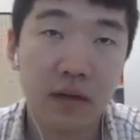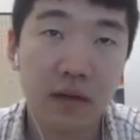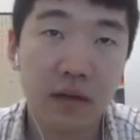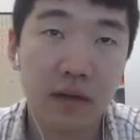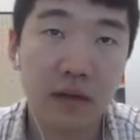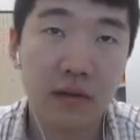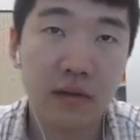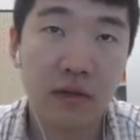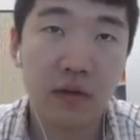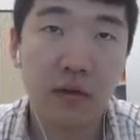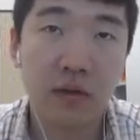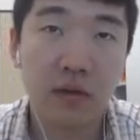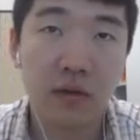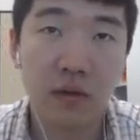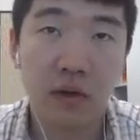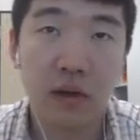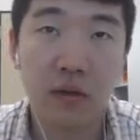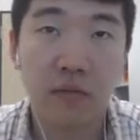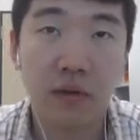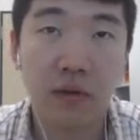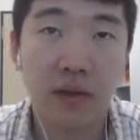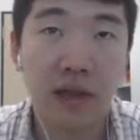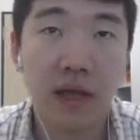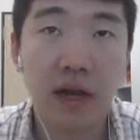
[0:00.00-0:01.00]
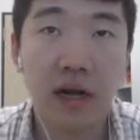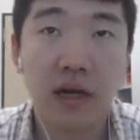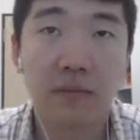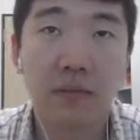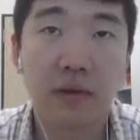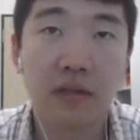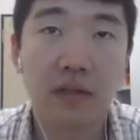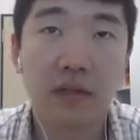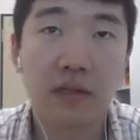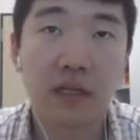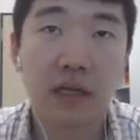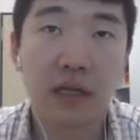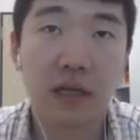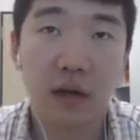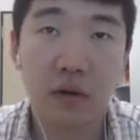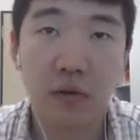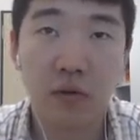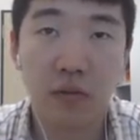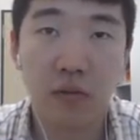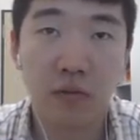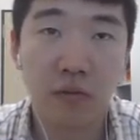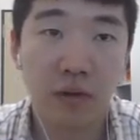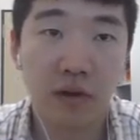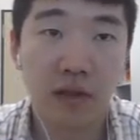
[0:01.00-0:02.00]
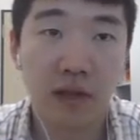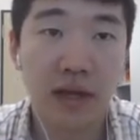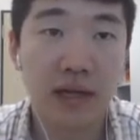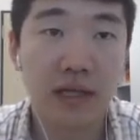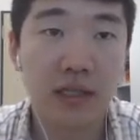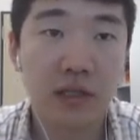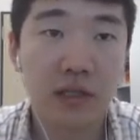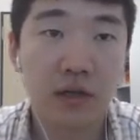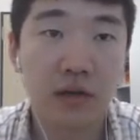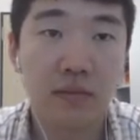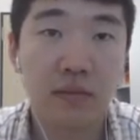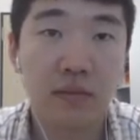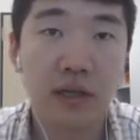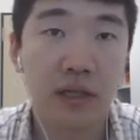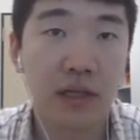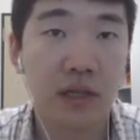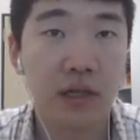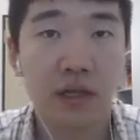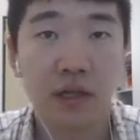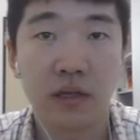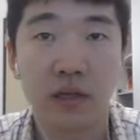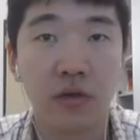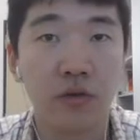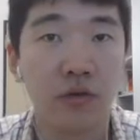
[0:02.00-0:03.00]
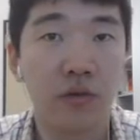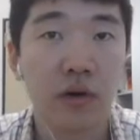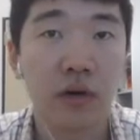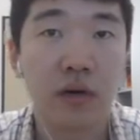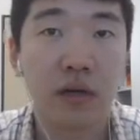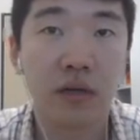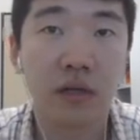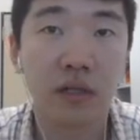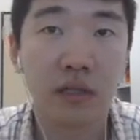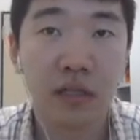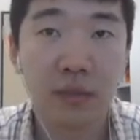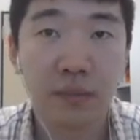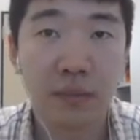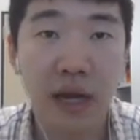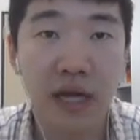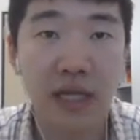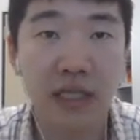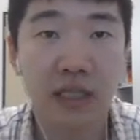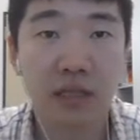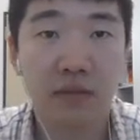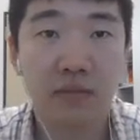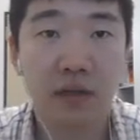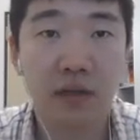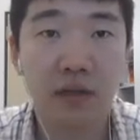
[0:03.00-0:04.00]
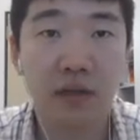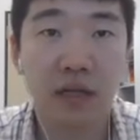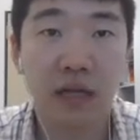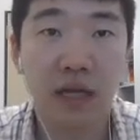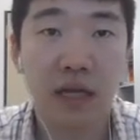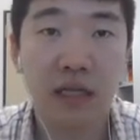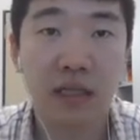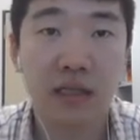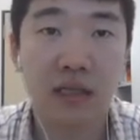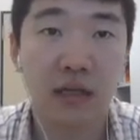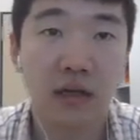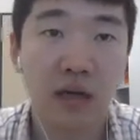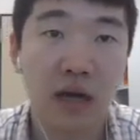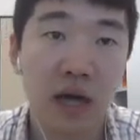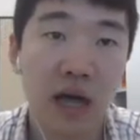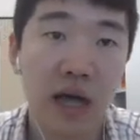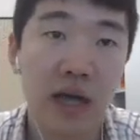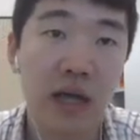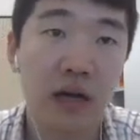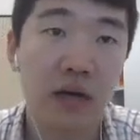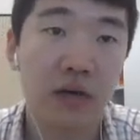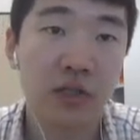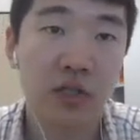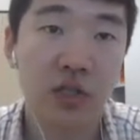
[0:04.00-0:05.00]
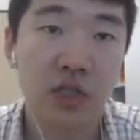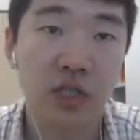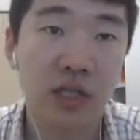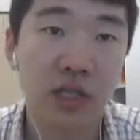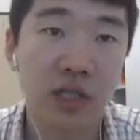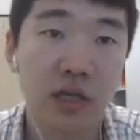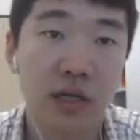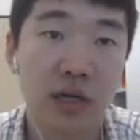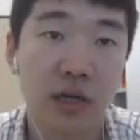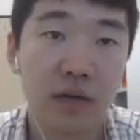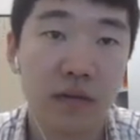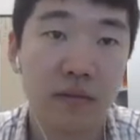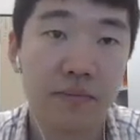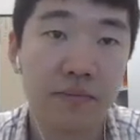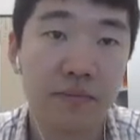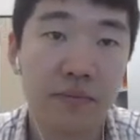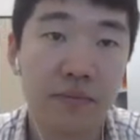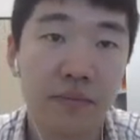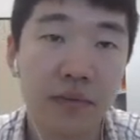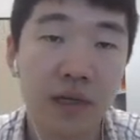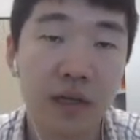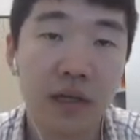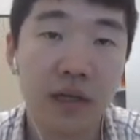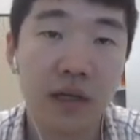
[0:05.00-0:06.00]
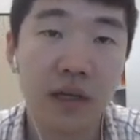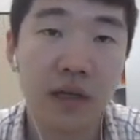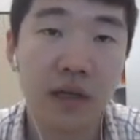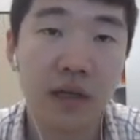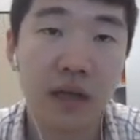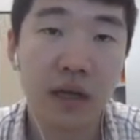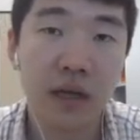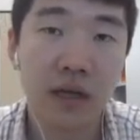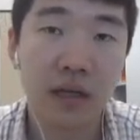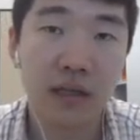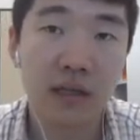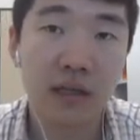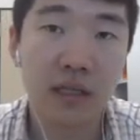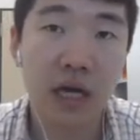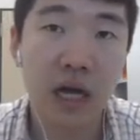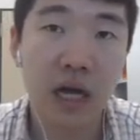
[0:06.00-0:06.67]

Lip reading: the one element or one atom in your specimen has a higher G, then